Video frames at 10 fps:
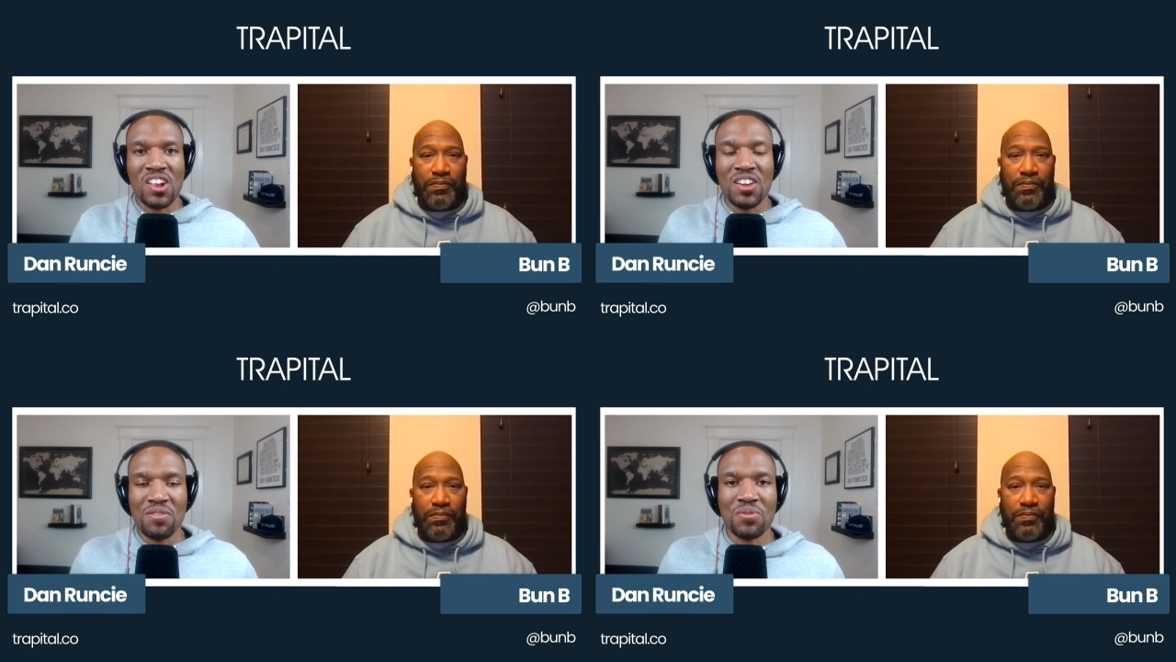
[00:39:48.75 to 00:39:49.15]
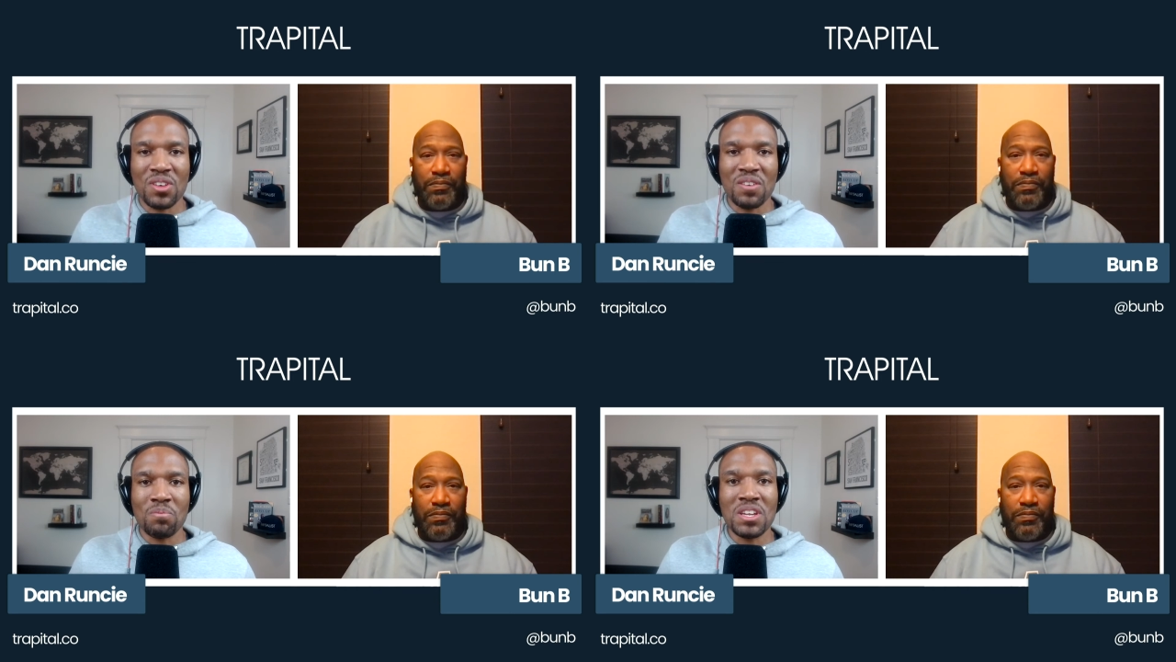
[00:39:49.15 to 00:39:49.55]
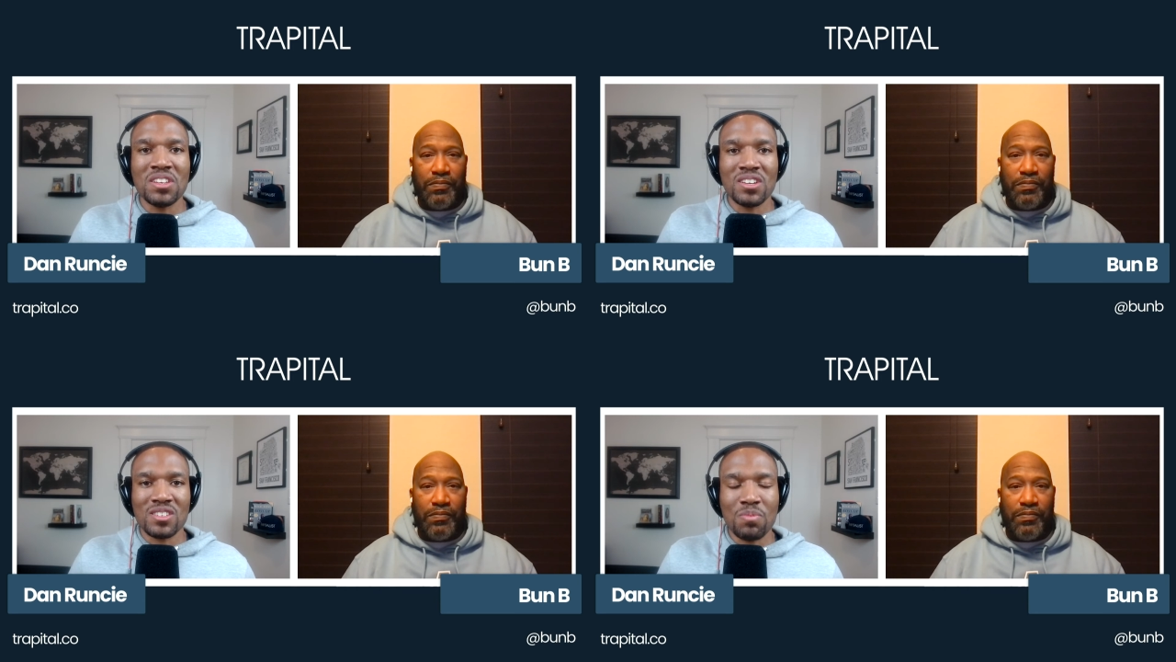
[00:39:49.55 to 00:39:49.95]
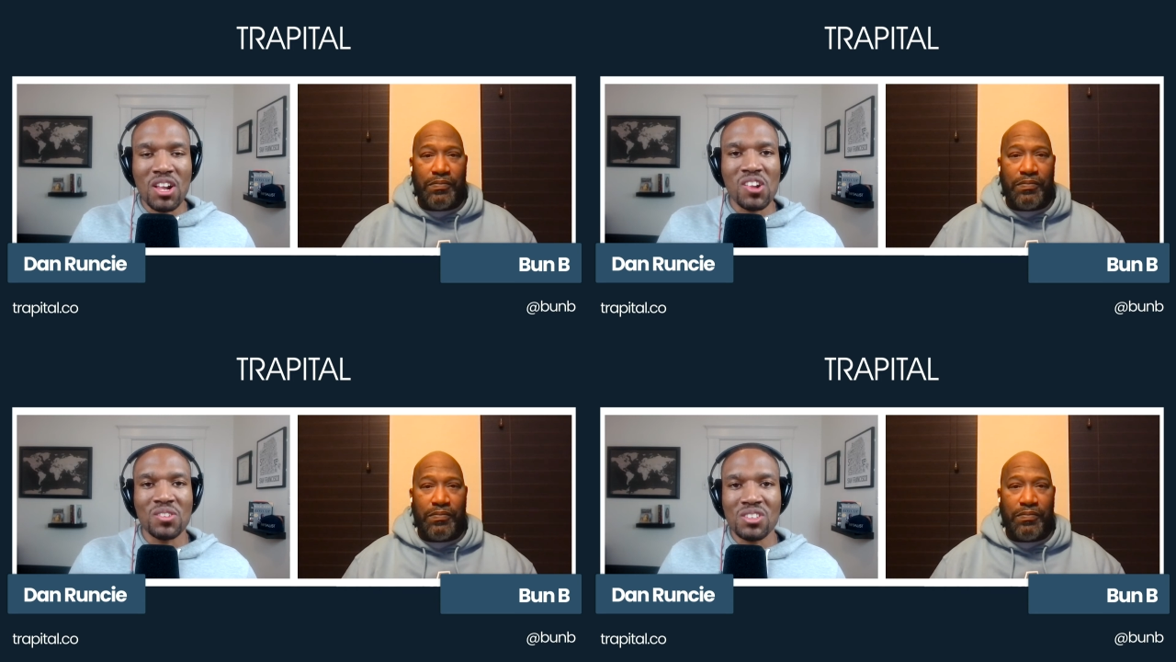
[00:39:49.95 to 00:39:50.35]
Speaker 1: if the media,
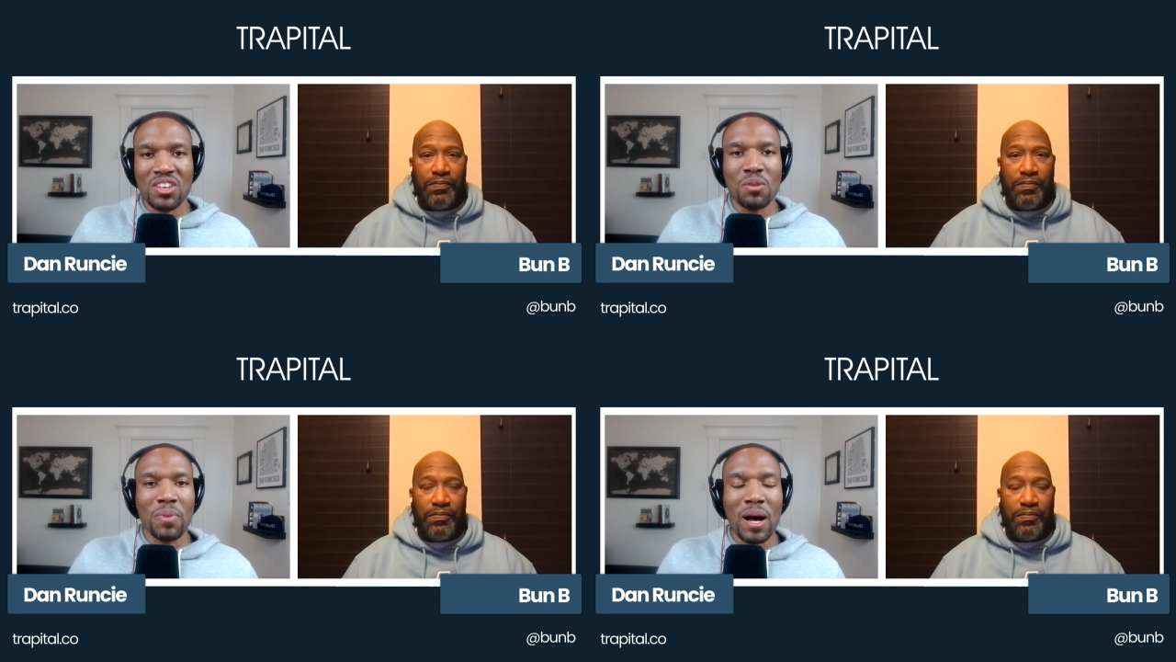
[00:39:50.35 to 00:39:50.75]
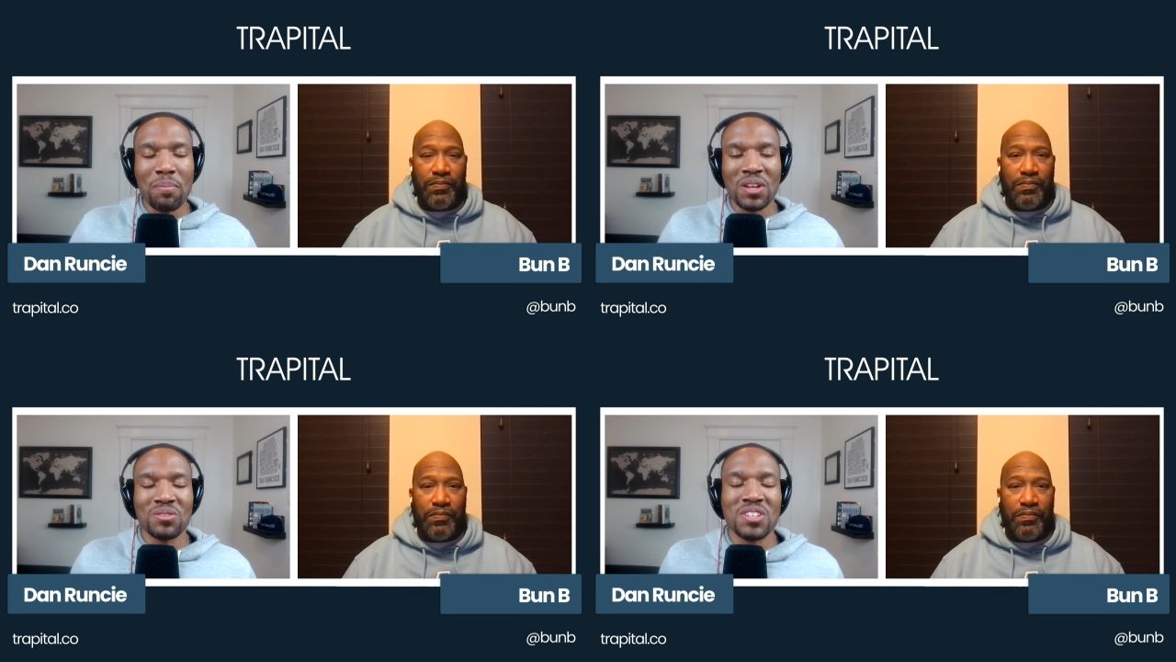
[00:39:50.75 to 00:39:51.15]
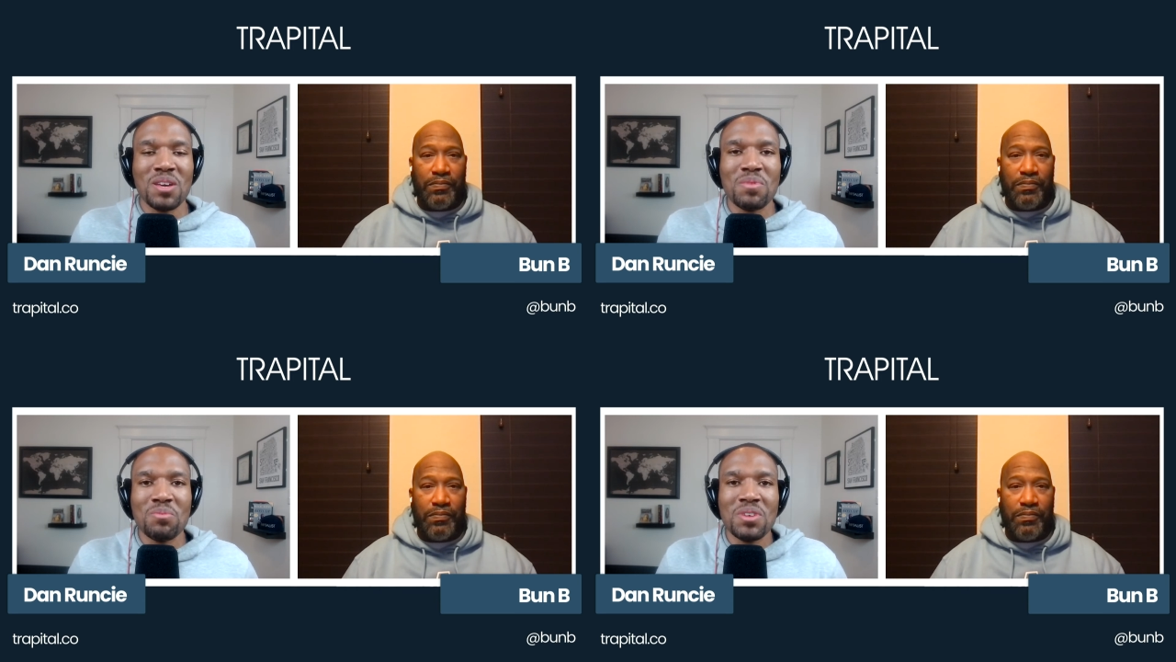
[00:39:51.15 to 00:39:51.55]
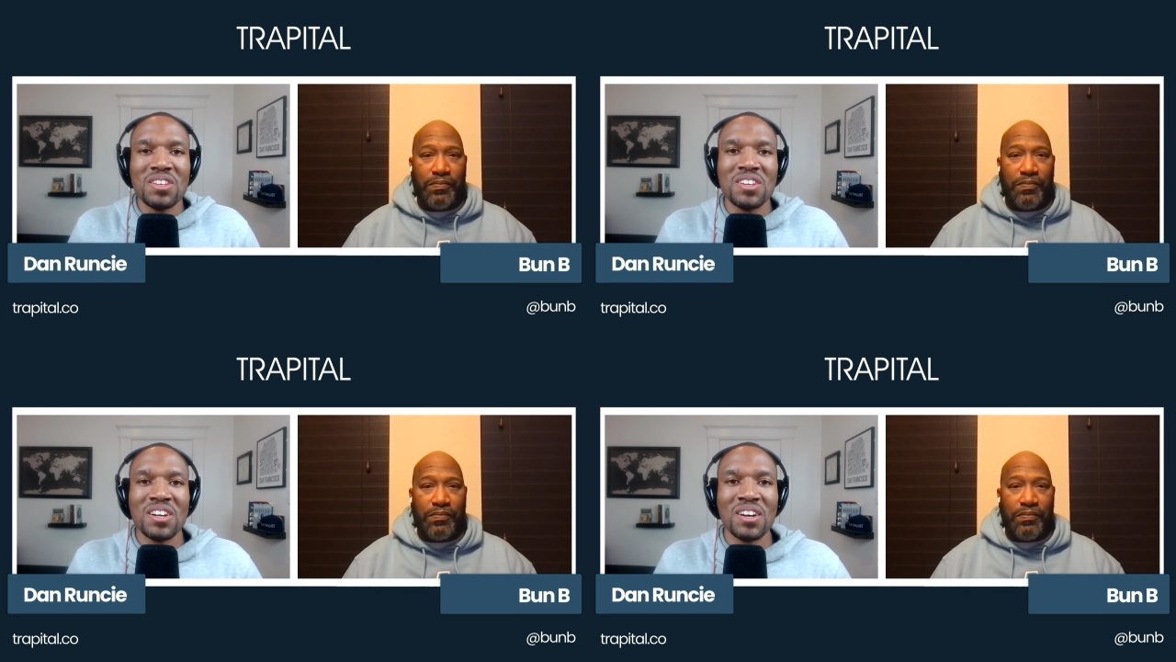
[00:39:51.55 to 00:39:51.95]
especially the hip hop entertainment
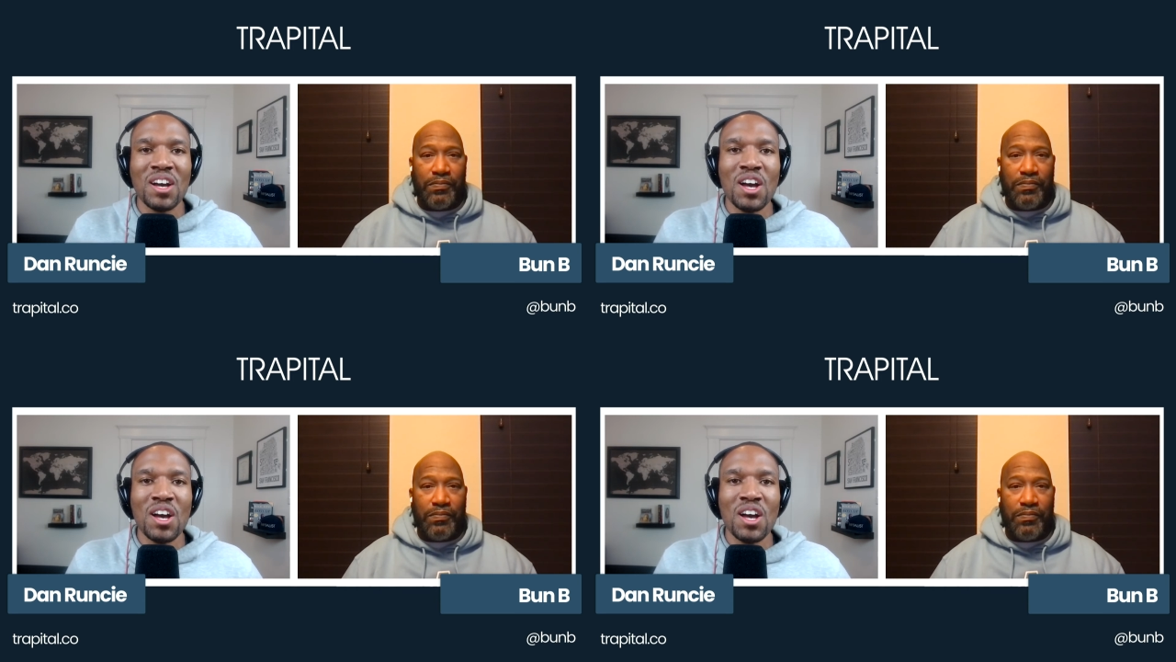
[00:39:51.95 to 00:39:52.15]
media,